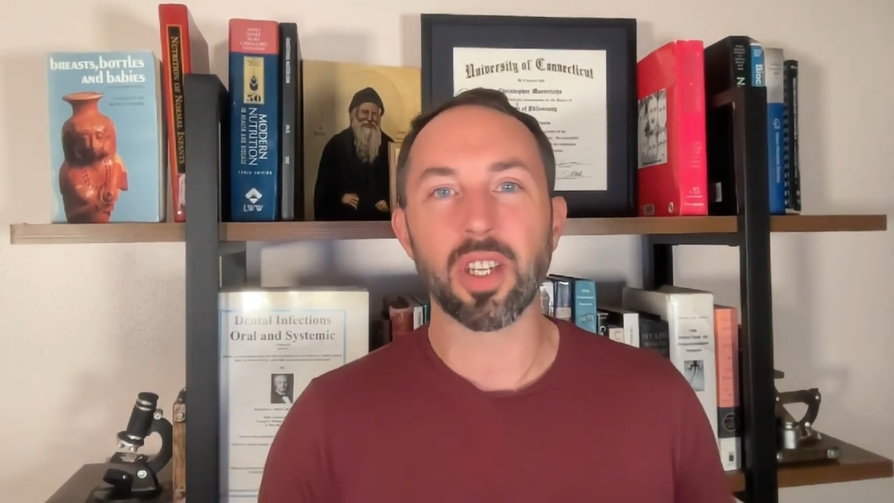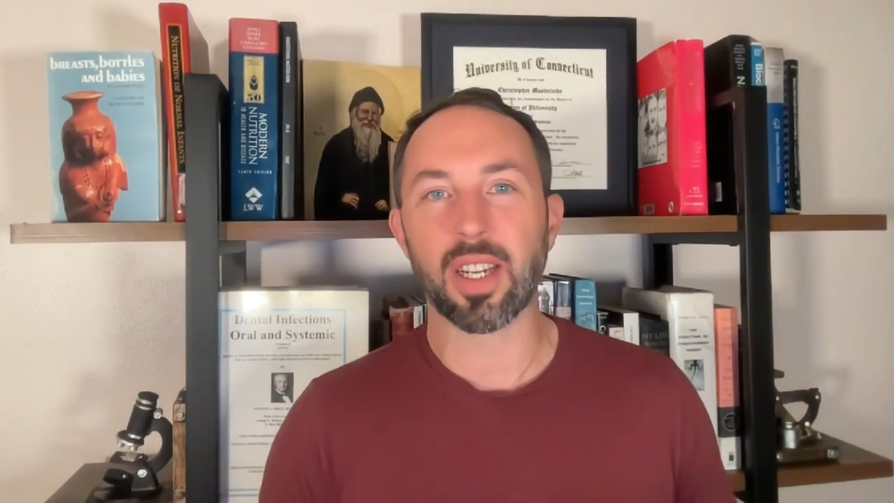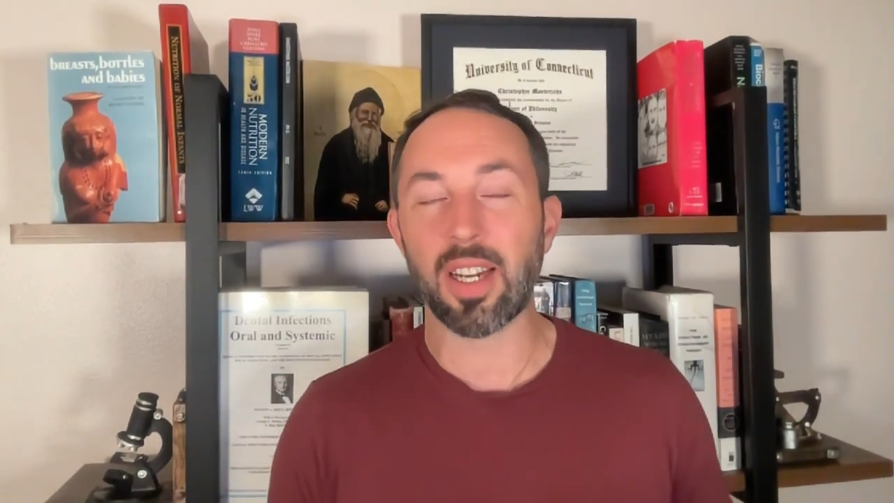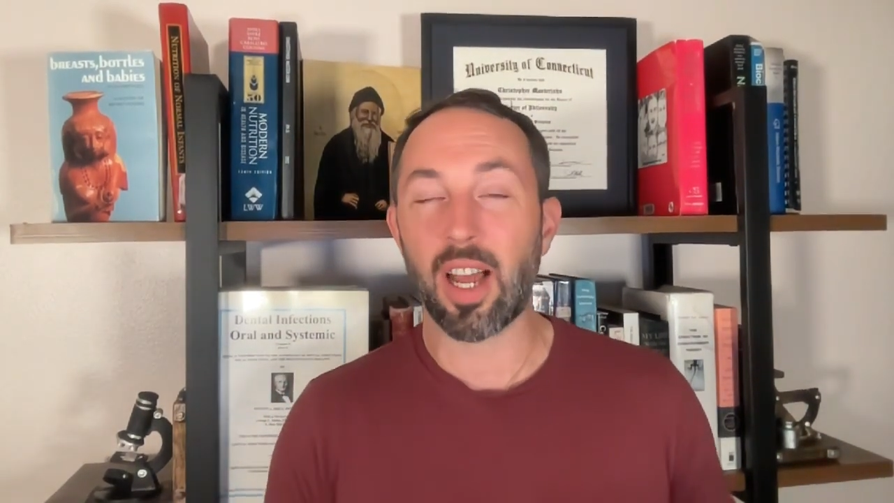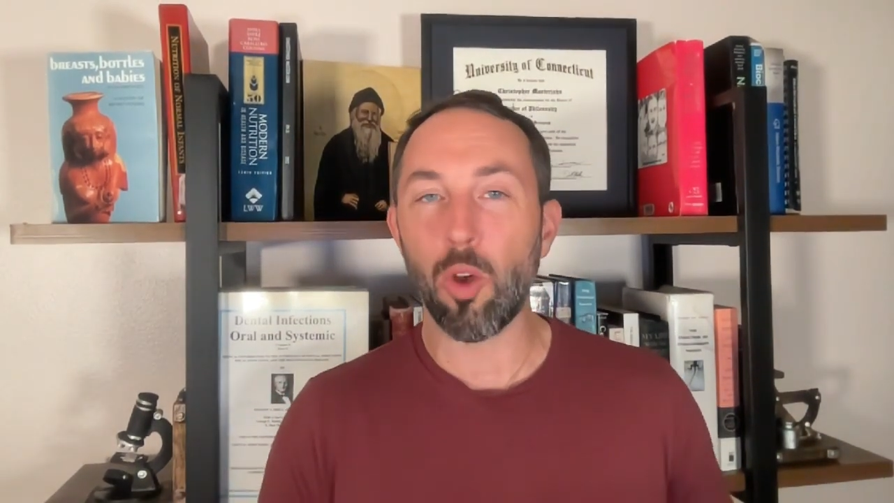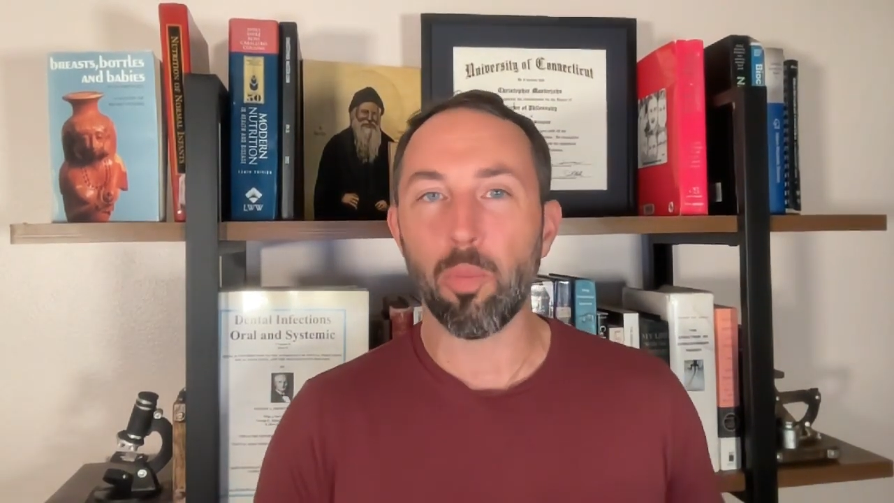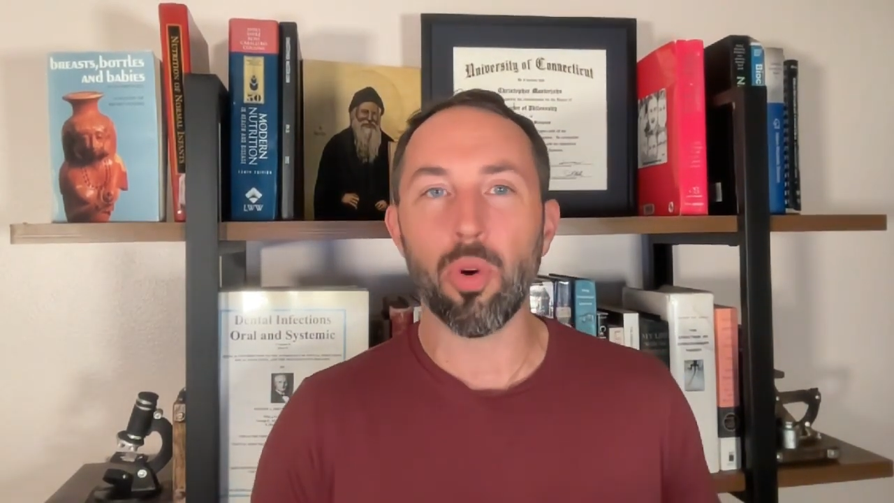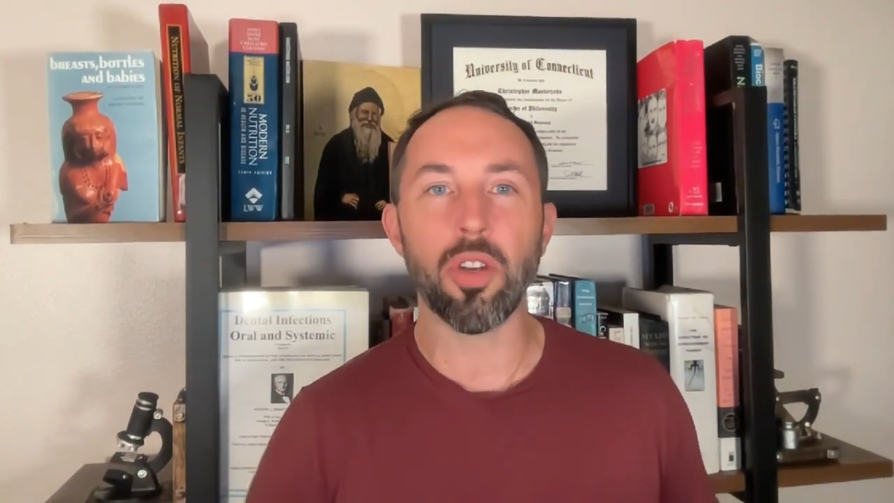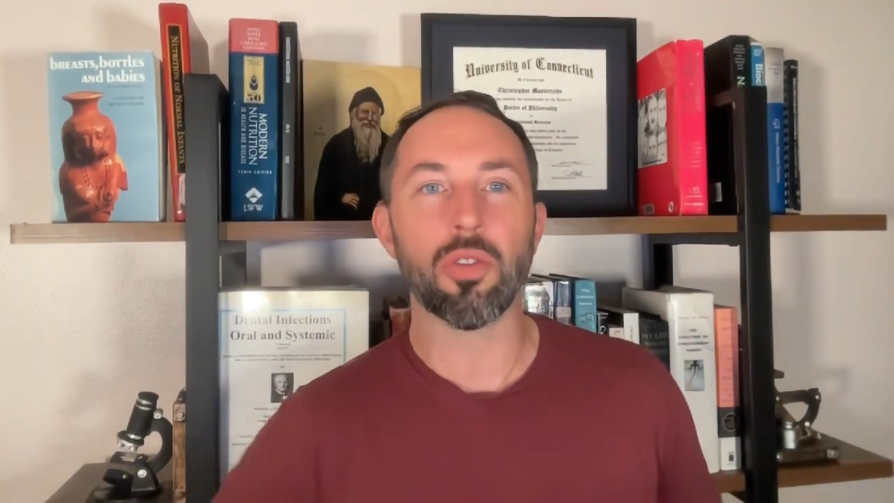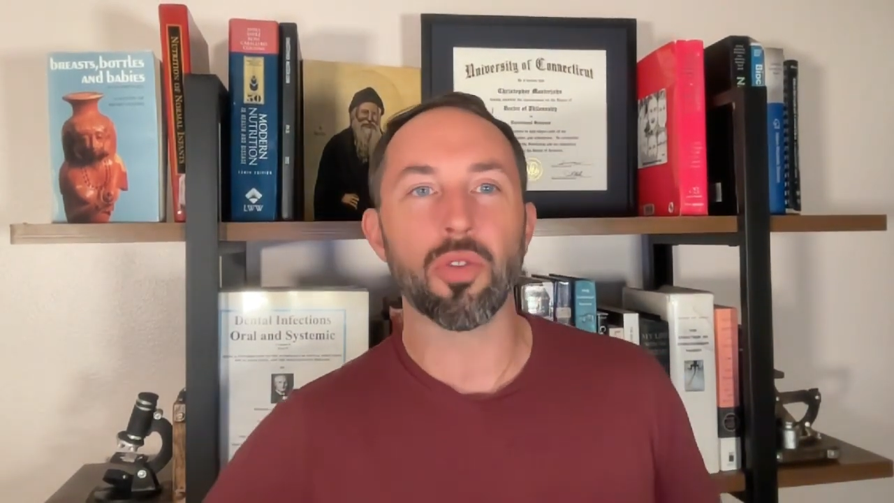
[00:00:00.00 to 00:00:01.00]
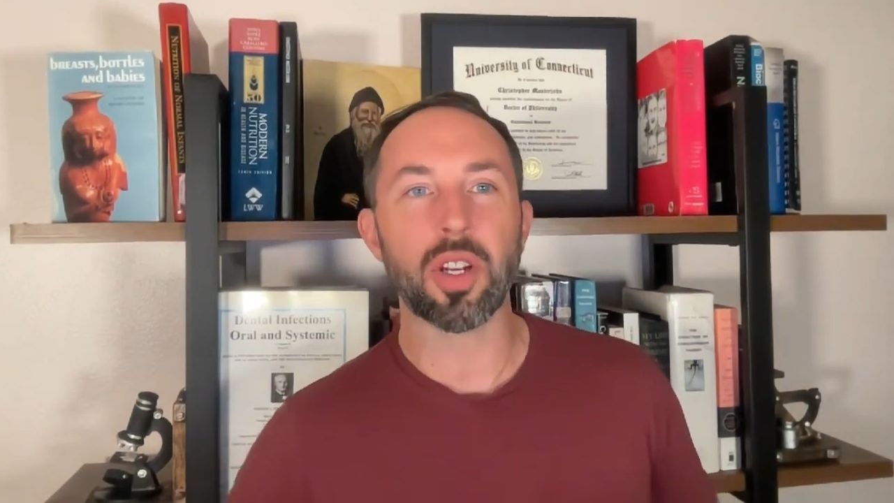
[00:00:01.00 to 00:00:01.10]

that can help point you in the